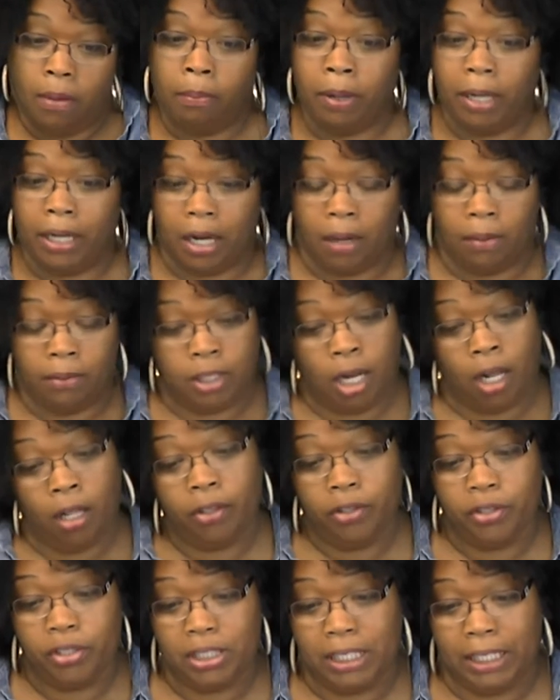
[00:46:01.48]
but our
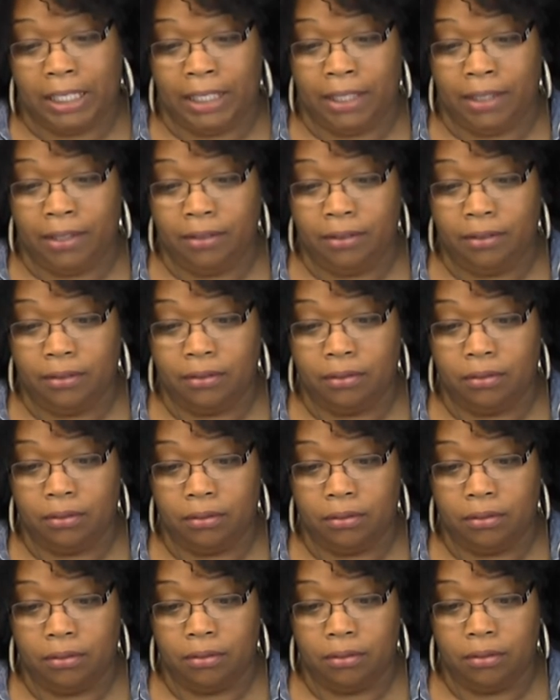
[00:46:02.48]
dollars can.
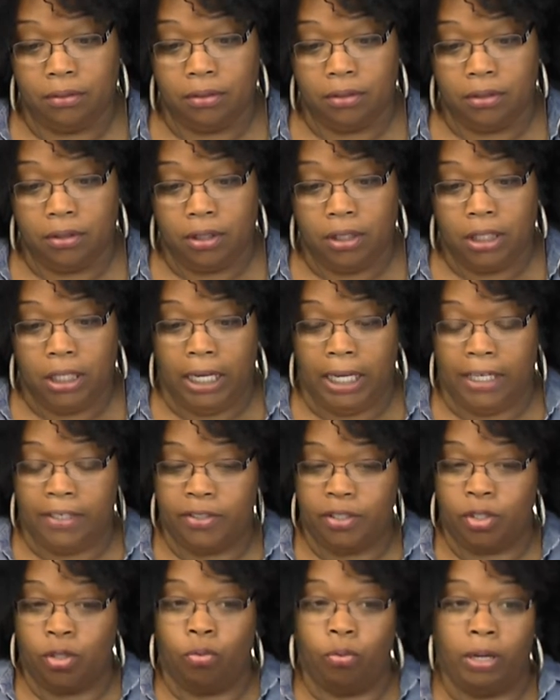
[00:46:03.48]

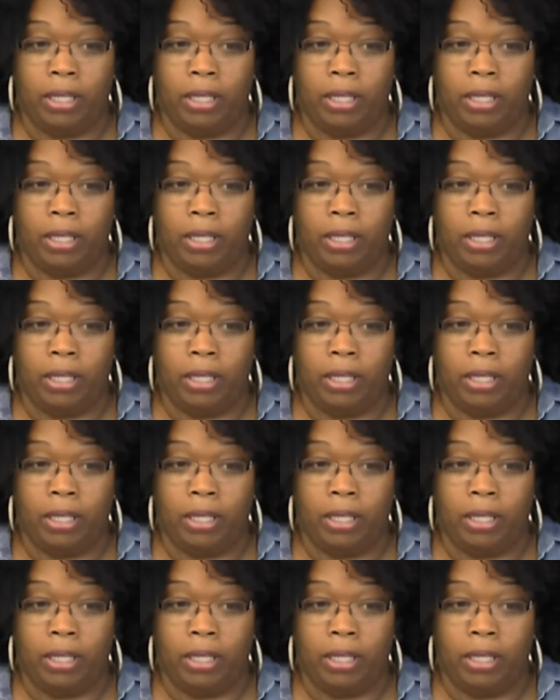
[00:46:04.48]
And so,